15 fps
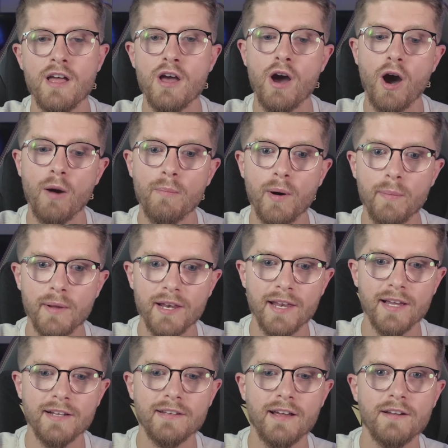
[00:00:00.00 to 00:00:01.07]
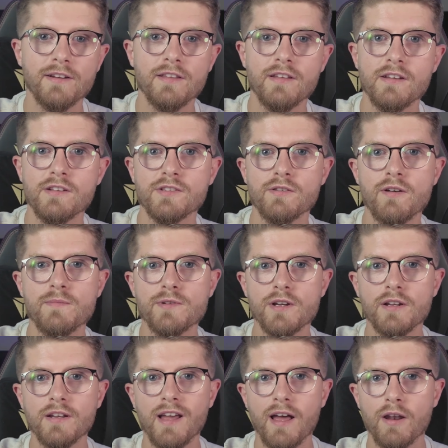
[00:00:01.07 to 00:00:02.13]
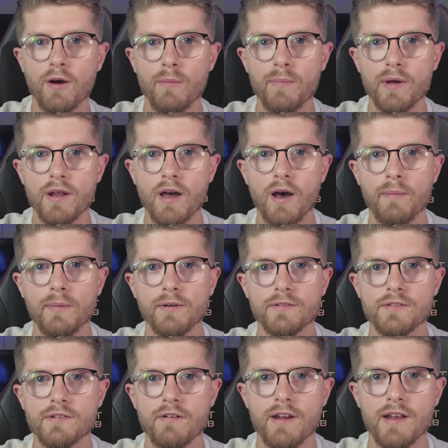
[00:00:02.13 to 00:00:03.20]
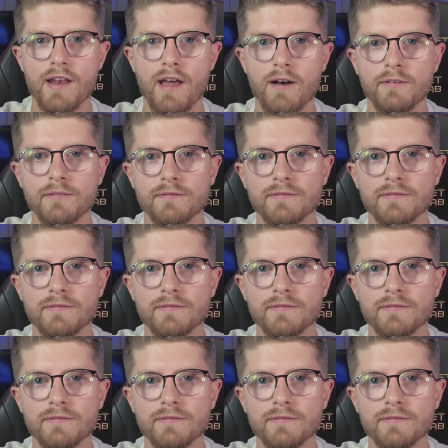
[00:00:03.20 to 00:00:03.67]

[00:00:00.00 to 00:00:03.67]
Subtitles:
I'll pop a link down in the description and I'll put it up on screen now.